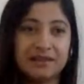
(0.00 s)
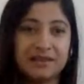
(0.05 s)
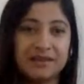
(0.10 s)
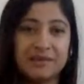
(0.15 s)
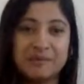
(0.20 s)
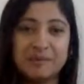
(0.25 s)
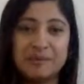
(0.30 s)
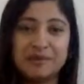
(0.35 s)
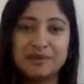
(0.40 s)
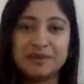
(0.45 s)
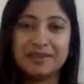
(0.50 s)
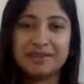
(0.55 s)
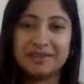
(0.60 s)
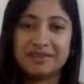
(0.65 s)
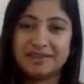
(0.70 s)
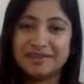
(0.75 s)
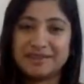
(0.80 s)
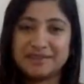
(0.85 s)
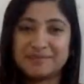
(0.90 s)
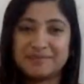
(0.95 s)
complete
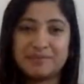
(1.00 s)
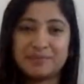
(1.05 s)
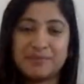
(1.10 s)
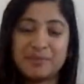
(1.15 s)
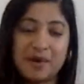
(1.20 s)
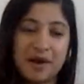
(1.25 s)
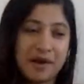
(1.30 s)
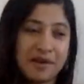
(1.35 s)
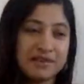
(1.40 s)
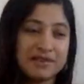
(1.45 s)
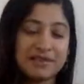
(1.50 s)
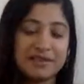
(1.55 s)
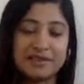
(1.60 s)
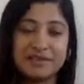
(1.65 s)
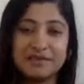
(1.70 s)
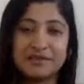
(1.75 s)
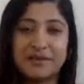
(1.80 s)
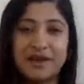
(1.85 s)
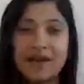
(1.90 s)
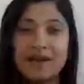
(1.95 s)
this
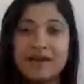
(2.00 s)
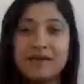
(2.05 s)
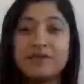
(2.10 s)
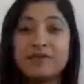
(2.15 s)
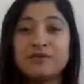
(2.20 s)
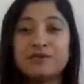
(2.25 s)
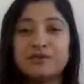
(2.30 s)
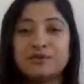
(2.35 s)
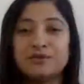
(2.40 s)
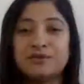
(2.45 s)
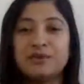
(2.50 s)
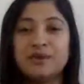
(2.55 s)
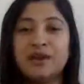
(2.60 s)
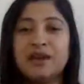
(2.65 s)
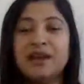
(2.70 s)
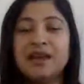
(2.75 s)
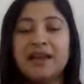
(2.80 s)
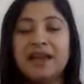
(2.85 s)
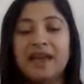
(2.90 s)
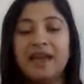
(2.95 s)
process of how to do
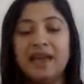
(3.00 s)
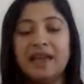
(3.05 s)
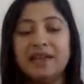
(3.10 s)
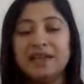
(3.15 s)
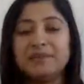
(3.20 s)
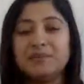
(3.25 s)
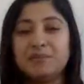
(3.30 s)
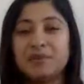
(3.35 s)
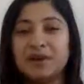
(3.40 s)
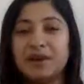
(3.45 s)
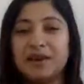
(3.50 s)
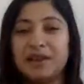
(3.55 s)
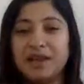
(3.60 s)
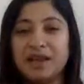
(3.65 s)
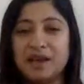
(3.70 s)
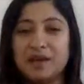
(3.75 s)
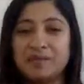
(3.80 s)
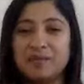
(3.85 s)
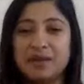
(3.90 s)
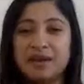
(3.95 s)
8
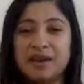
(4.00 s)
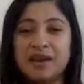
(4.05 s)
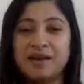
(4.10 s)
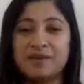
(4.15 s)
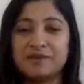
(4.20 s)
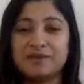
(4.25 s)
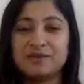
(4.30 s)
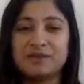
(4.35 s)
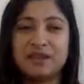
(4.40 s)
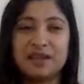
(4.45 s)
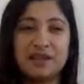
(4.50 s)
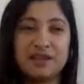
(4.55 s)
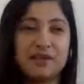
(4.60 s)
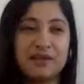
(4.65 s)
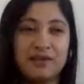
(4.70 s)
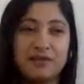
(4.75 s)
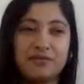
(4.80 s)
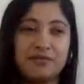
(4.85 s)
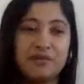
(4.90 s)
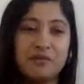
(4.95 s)
pranayam and how to take
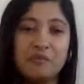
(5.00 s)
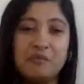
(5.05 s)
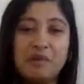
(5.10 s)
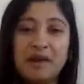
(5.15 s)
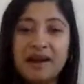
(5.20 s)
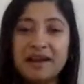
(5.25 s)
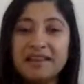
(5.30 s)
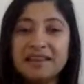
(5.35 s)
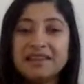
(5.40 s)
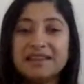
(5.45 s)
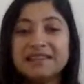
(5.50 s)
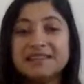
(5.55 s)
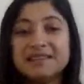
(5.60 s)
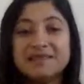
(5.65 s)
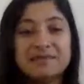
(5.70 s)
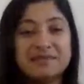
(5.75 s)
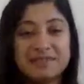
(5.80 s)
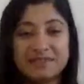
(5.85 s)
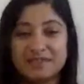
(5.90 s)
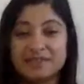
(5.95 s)
care of your body
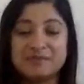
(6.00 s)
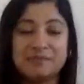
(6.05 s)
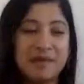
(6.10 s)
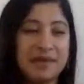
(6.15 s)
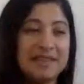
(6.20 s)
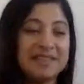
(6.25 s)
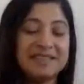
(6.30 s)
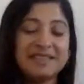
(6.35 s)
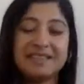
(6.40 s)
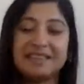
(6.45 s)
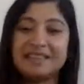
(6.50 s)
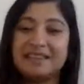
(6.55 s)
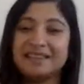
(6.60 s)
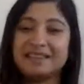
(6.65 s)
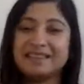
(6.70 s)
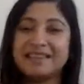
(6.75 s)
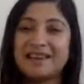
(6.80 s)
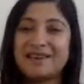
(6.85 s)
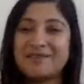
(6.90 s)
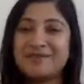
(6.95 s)
just by
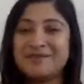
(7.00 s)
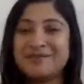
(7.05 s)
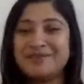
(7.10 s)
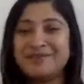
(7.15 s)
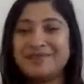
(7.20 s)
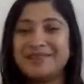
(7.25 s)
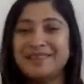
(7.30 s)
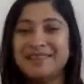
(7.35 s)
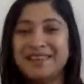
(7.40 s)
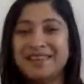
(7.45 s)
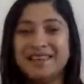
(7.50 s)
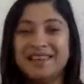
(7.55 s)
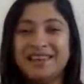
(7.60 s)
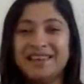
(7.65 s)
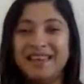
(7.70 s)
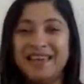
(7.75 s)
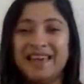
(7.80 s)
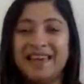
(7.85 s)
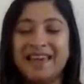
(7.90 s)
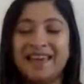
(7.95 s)
sitting down.
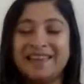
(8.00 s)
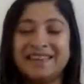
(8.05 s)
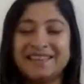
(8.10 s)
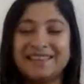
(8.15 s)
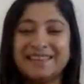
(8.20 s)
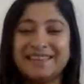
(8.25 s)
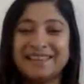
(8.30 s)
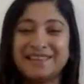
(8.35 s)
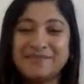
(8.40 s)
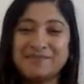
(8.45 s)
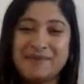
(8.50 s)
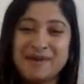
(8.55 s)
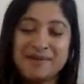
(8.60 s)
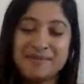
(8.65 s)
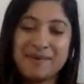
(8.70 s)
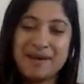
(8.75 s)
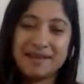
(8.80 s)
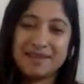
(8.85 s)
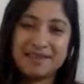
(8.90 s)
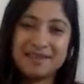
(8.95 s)
And
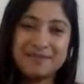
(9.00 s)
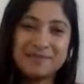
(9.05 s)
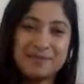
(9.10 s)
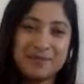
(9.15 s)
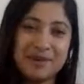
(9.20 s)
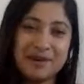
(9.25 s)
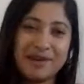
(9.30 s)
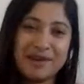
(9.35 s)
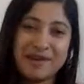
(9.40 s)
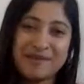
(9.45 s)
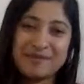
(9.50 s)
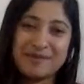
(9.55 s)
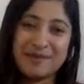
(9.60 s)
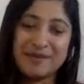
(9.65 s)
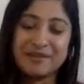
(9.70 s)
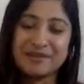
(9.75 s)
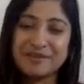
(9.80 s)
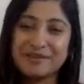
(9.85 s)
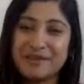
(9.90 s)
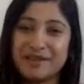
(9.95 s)
Kapalbhati pranayam
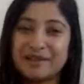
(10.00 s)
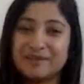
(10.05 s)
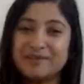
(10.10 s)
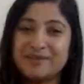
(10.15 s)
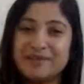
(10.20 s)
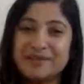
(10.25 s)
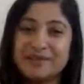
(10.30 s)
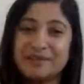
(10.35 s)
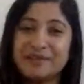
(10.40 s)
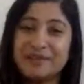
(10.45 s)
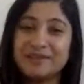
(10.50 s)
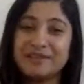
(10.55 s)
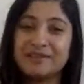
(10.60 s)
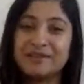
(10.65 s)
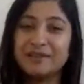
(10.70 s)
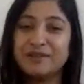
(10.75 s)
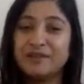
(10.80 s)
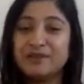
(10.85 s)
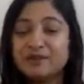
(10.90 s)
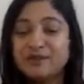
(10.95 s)
also helps you
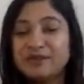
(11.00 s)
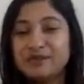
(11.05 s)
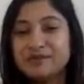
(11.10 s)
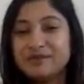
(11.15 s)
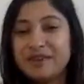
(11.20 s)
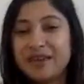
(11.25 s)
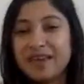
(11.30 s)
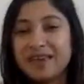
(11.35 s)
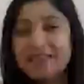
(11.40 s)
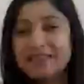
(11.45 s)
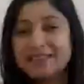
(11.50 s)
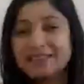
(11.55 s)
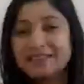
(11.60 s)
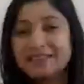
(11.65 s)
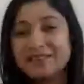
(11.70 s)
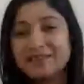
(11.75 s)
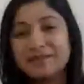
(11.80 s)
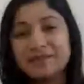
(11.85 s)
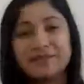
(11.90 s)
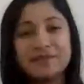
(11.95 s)
lose weight
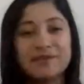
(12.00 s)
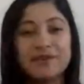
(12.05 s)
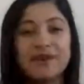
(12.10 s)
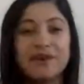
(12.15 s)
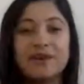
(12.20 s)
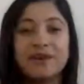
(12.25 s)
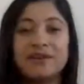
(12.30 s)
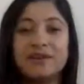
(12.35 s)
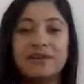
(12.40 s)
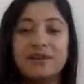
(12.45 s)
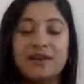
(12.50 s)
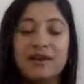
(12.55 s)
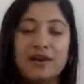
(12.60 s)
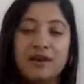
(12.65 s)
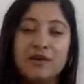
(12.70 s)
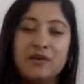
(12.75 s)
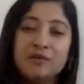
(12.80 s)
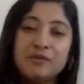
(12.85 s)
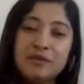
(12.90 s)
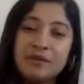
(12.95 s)
if you are
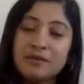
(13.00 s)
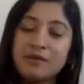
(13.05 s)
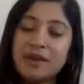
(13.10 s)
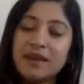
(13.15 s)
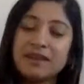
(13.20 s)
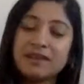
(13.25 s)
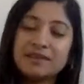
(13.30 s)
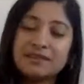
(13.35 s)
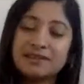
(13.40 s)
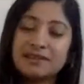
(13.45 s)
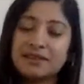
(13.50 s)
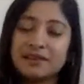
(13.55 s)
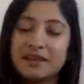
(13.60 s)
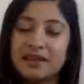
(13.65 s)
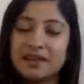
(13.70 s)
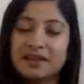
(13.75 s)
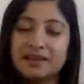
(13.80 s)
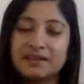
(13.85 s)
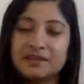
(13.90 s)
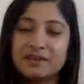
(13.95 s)
overweight,
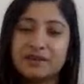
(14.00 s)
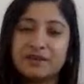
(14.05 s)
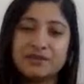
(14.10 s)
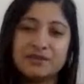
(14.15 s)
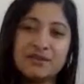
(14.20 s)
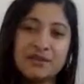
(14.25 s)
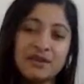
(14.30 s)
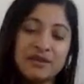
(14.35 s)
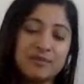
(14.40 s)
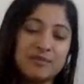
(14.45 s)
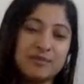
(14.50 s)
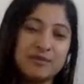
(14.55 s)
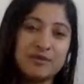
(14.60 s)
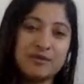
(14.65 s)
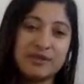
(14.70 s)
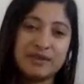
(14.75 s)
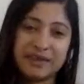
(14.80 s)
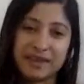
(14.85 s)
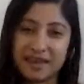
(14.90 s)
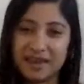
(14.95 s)
and it also helps
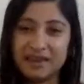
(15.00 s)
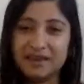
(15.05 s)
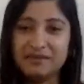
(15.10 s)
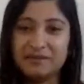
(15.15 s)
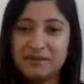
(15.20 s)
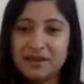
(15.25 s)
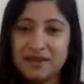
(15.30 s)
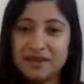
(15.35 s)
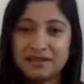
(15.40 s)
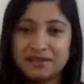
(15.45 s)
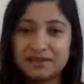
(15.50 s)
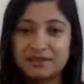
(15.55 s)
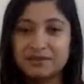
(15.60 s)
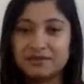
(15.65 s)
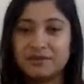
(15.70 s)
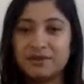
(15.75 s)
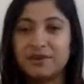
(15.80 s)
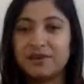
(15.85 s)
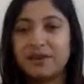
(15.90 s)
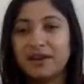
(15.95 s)
you gain weight if
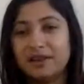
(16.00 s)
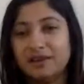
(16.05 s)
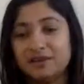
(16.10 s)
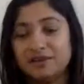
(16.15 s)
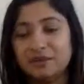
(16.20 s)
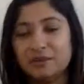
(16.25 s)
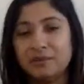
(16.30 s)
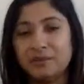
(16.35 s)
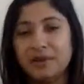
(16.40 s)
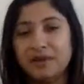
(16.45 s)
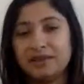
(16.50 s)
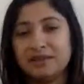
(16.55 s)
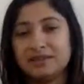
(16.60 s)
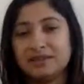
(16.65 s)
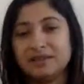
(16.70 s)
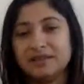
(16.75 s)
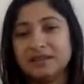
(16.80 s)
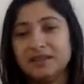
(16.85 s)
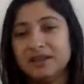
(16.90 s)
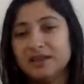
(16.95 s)
you're underweight.
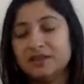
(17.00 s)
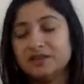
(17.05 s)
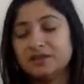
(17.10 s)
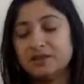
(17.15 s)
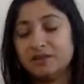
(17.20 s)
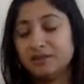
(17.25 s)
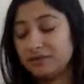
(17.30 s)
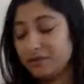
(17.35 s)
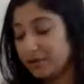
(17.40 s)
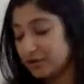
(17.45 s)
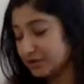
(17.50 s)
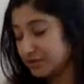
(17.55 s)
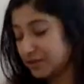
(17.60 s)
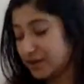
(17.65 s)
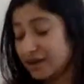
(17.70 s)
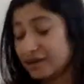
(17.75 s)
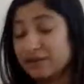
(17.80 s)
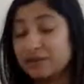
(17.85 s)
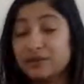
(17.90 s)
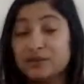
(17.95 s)
So if you're
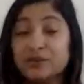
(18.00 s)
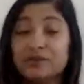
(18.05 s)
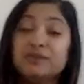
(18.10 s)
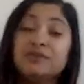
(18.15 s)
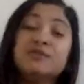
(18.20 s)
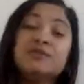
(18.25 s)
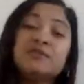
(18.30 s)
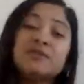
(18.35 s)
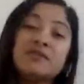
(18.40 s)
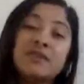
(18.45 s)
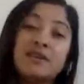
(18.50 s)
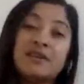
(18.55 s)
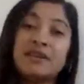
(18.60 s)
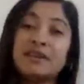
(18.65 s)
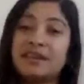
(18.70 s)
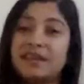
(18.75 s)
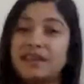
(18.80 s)
trying to lose or